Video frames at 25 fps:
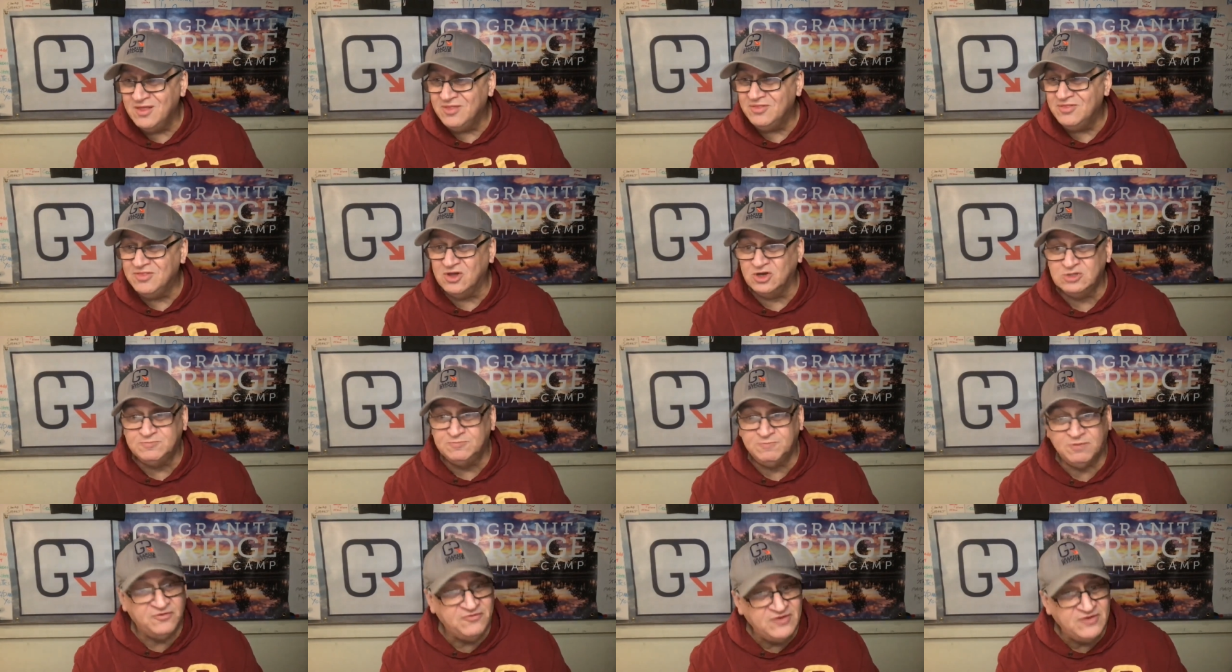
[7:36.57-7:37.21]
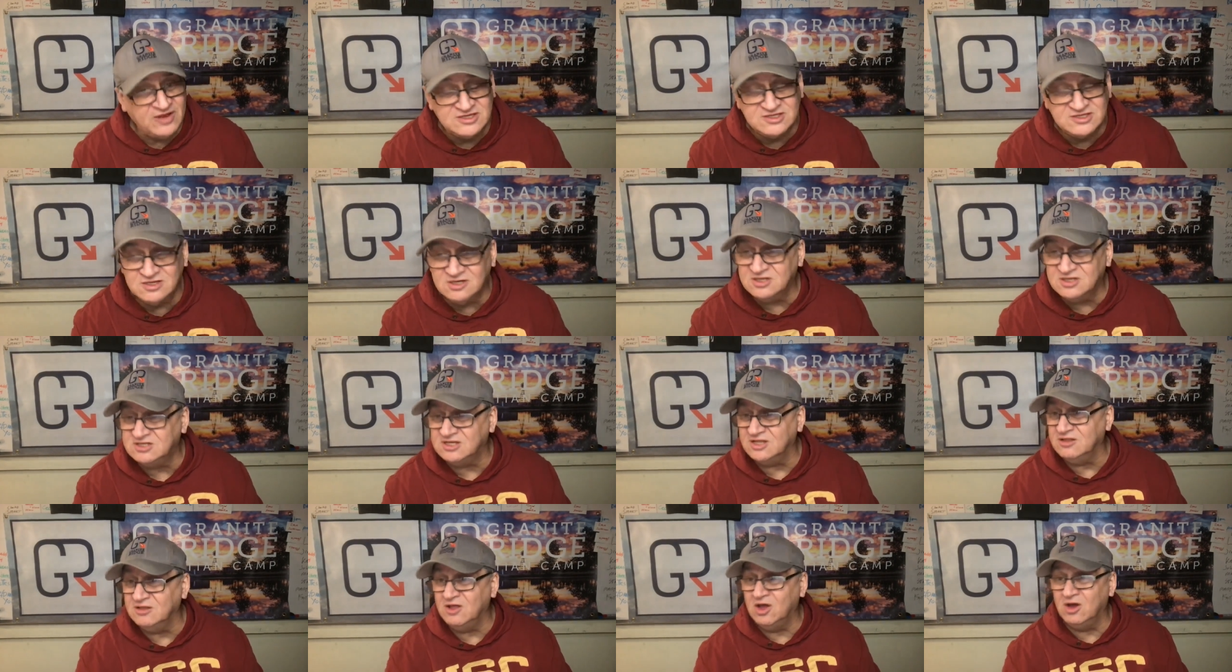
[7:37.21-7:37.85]
those
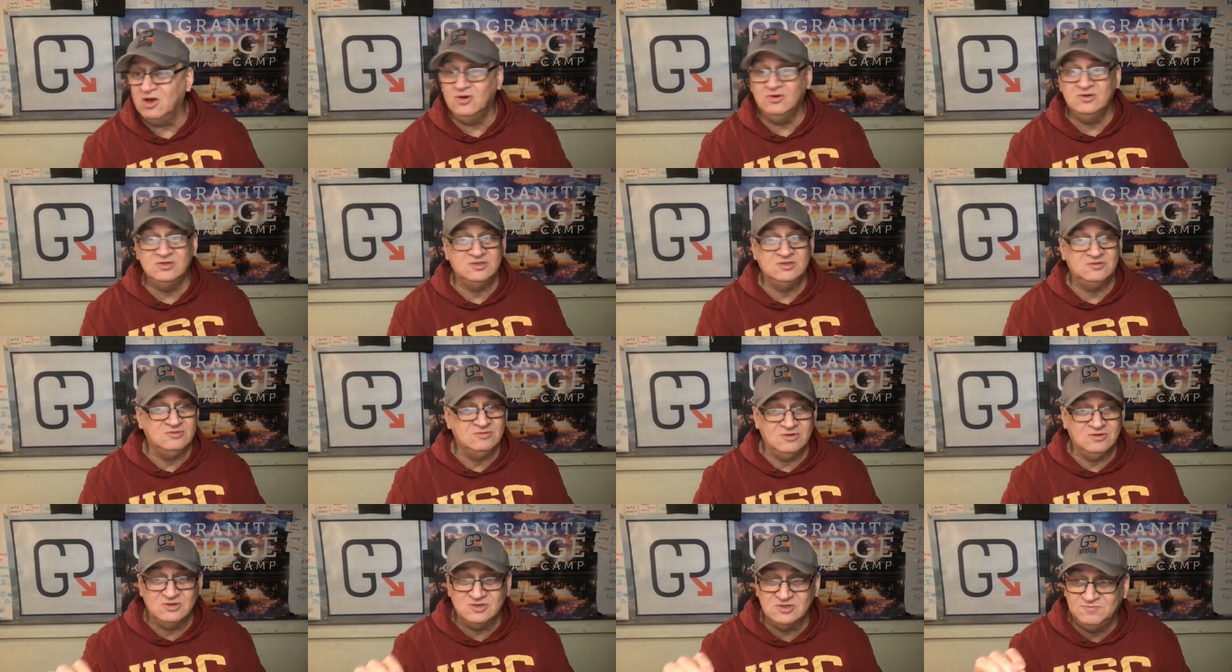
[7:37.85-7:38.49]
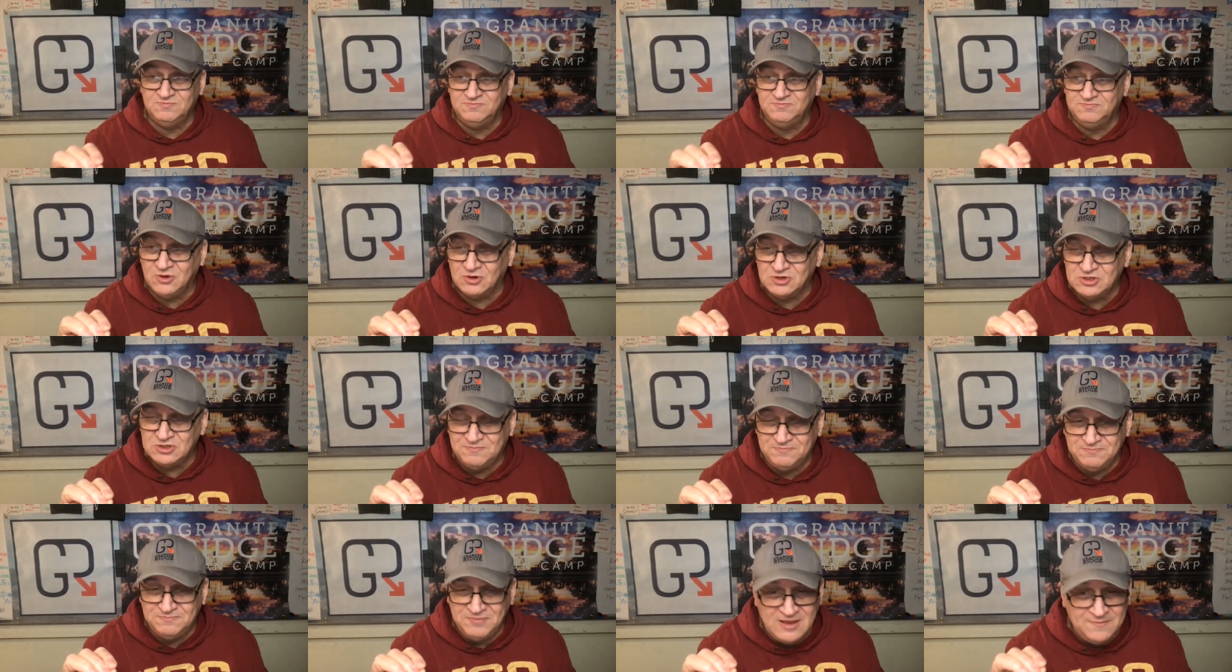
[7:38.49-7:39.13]
professors and those those
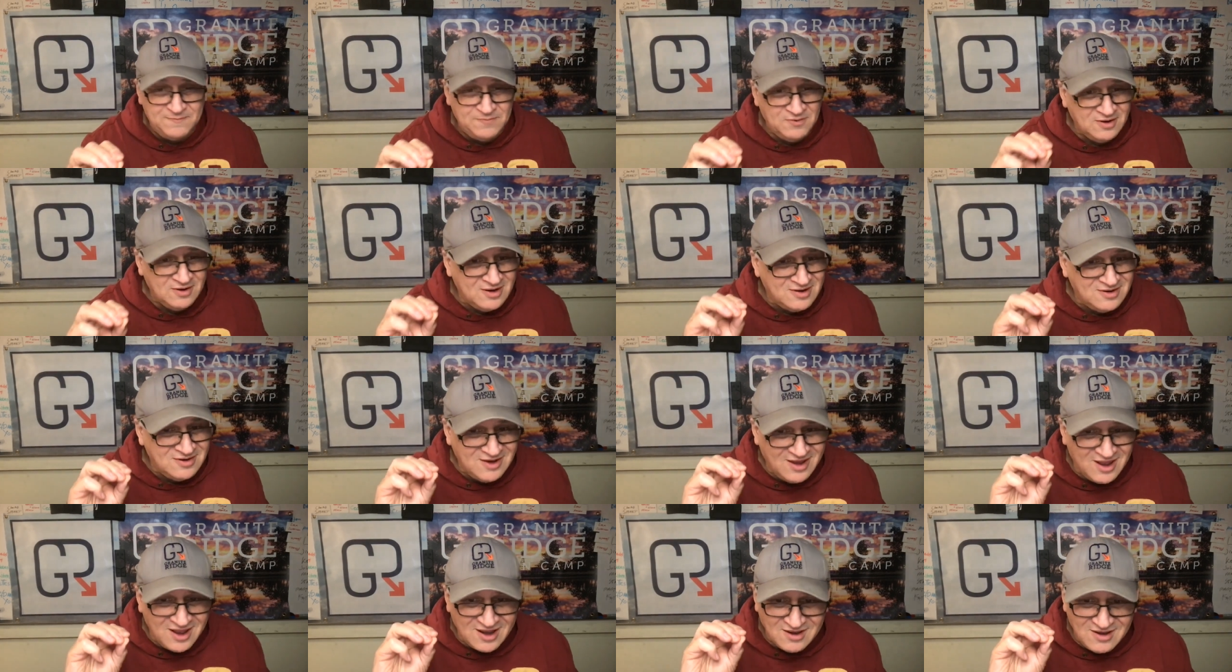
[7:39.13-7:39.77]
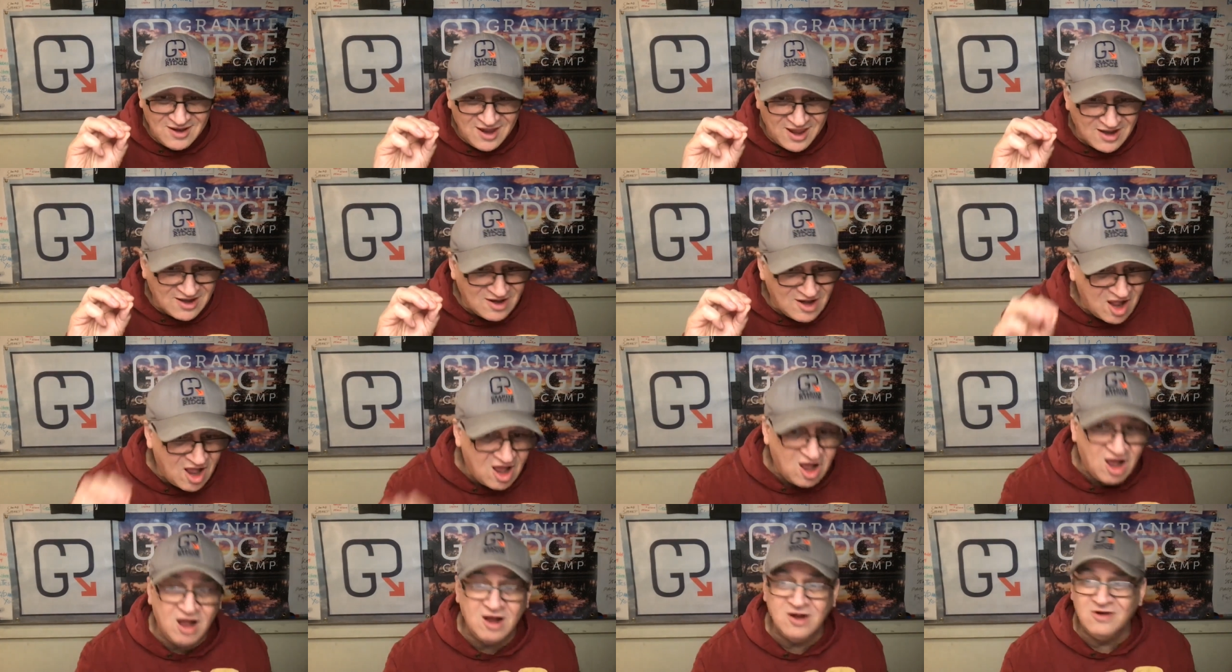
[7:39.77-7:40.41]
those people in, in, in
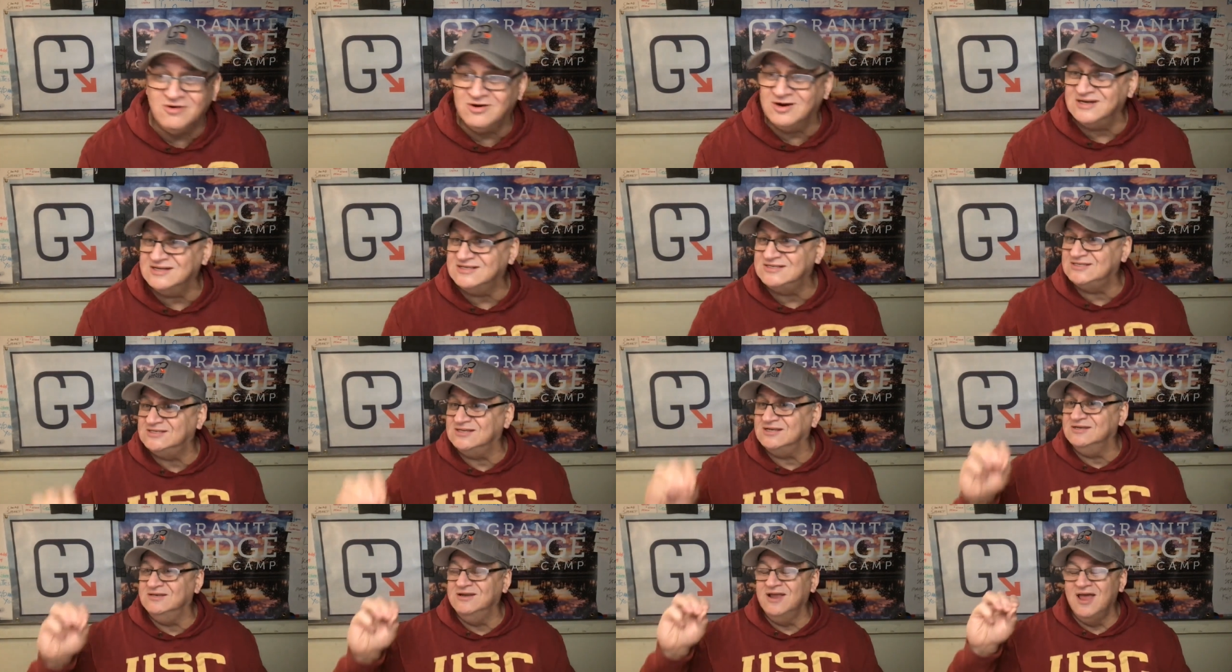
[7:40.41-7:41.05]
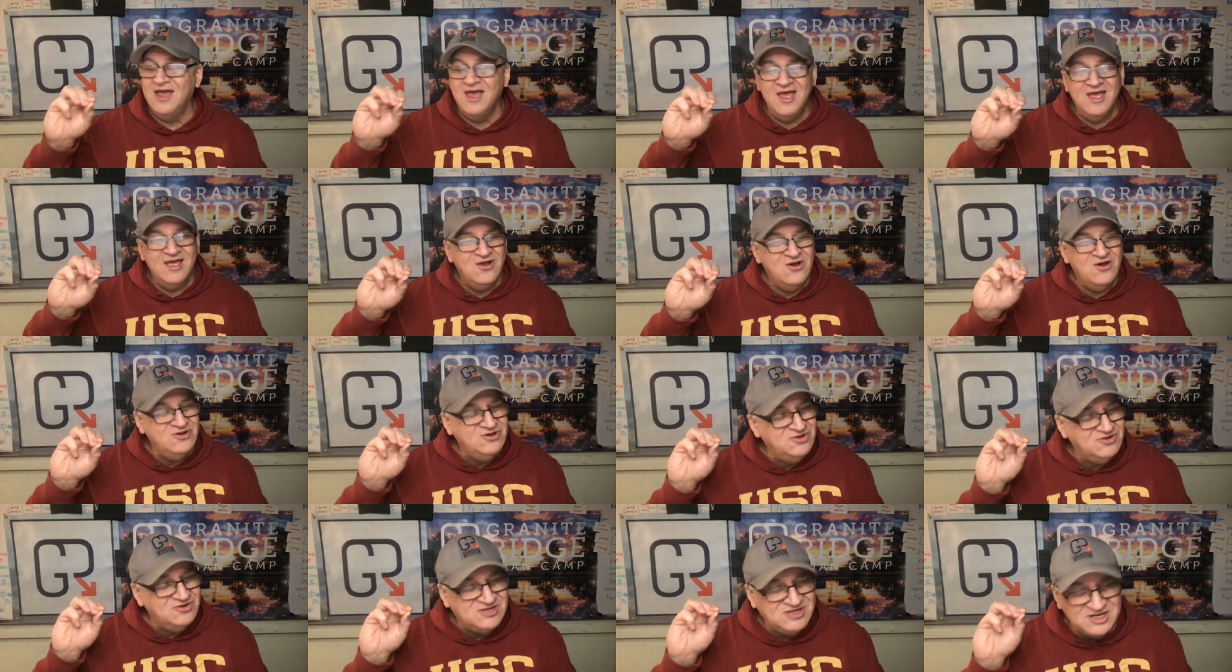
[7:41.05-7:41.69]
Congress and
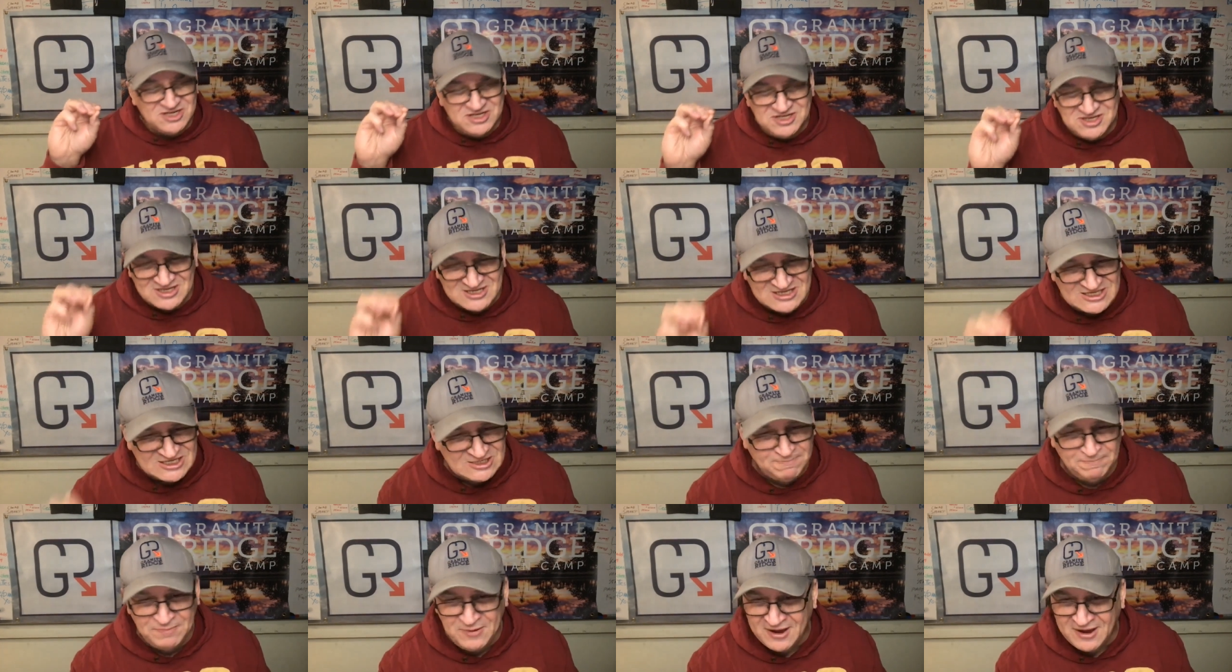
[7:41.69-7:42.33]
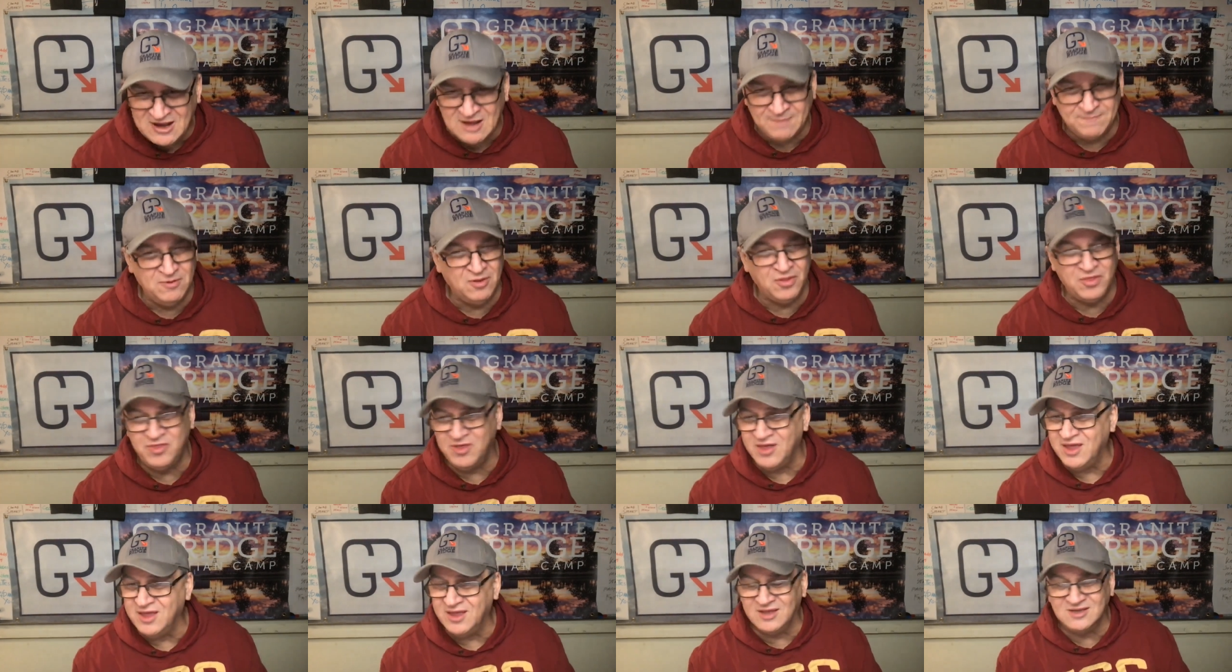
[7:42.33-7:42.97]
who do such despicable
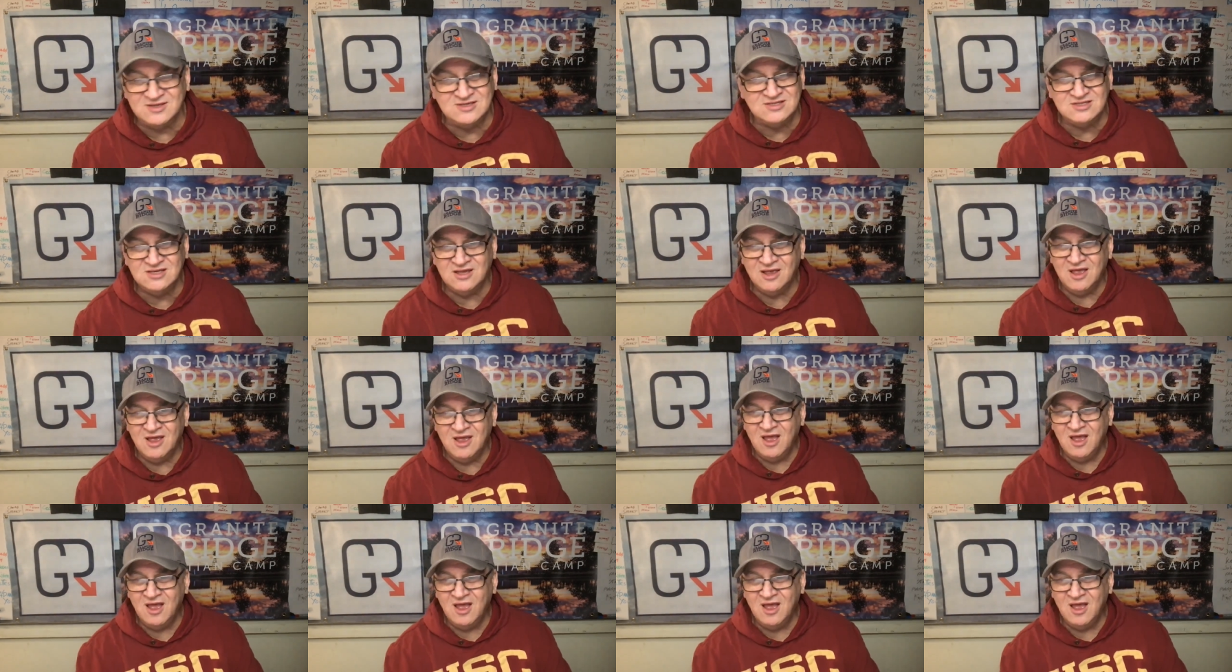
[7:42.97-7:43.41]
things.